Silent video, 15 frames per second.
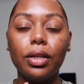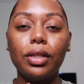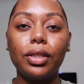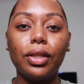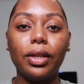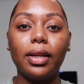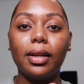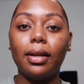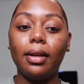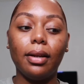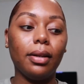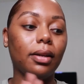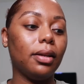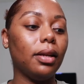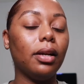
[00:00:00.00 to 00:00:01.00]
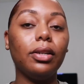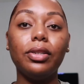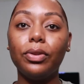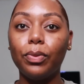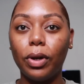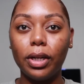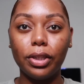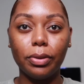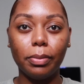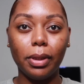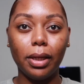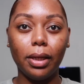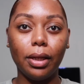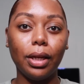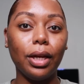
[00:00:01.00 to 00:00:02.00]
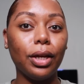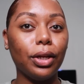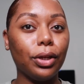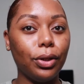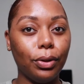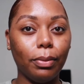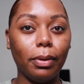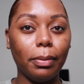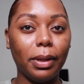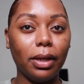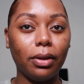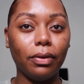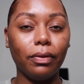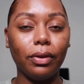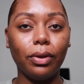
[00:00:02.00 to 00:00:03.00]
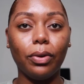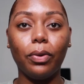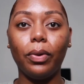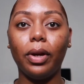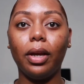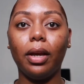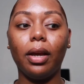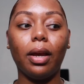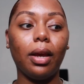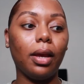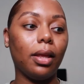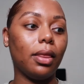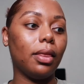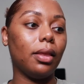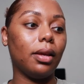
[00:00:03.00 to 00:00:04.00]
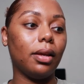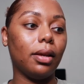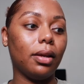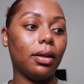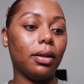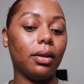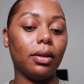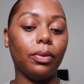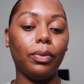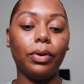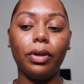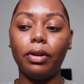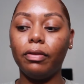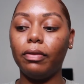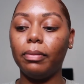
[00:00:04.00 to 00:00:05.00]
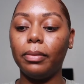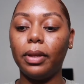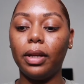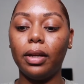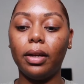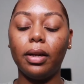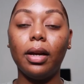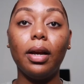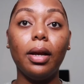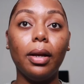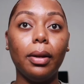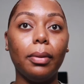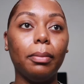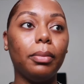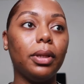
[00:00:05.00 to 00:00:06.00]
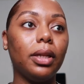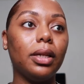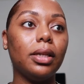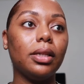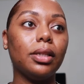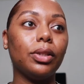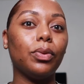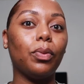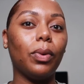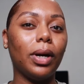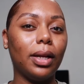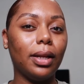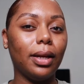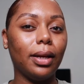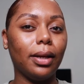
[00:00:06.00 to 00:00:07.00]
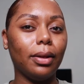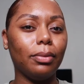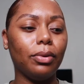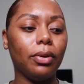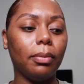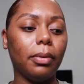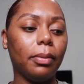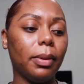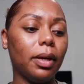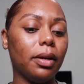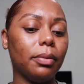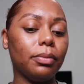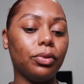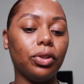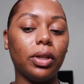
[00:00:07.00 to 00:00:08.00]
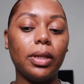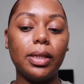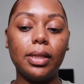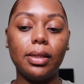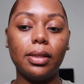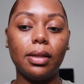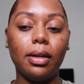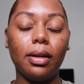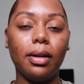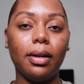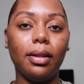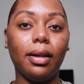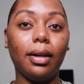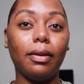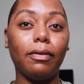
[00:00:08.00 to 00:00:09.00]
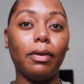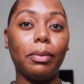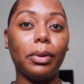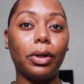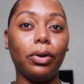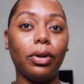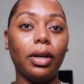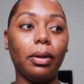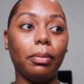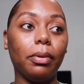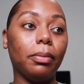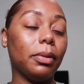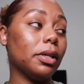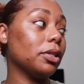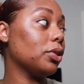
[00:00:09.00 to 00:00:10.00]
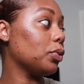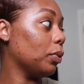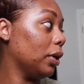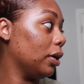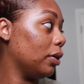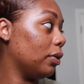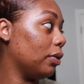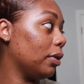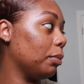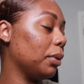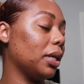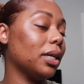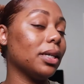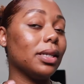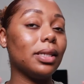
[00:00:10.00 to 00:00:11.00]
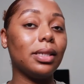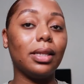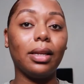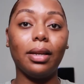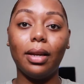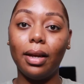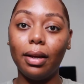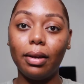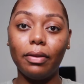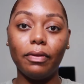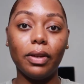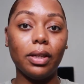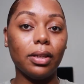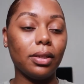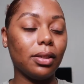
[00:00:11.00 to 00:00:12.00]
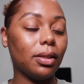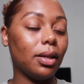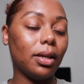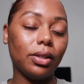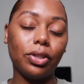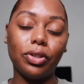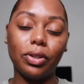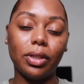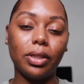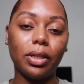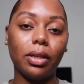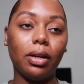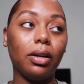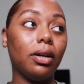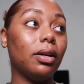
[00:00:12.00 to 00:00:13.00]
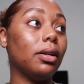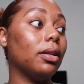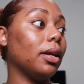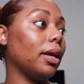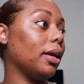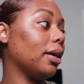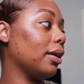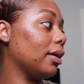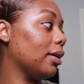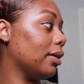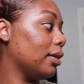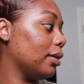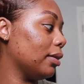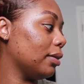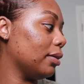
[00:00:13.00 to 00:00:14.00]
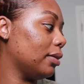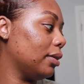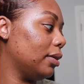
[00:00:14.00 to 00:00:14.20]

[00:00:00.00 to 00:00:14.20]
so yeah y'all just watch me do my makeup real quick and then we'll go from there plus while i am doing my makeup i'm trying to decide like if i want to go ahead and put my sweater on because the neck of it does not stretch at all and